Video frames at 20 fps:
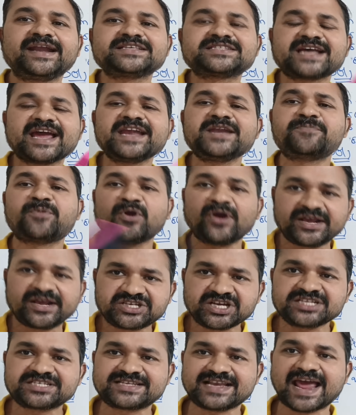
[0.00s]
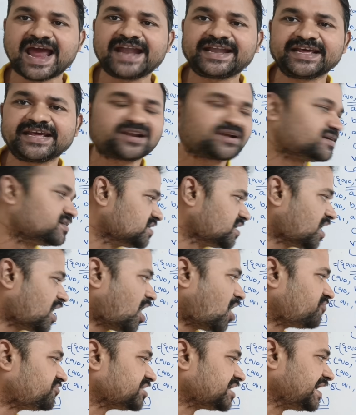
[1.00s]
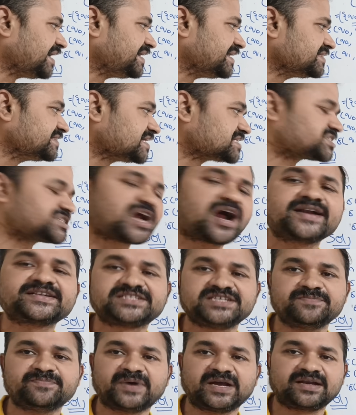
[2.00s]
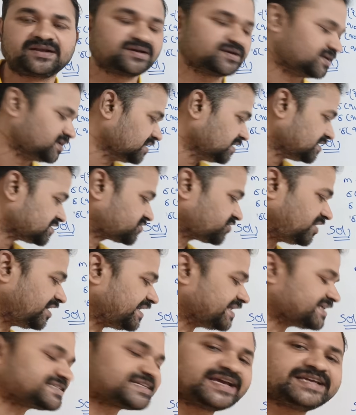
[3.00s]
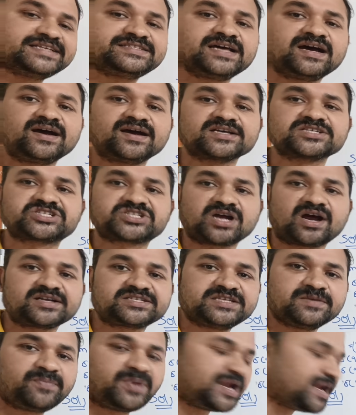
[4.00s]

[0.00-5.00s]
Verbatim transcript: us write productions later after writing the start symbol. So let us write the start symbol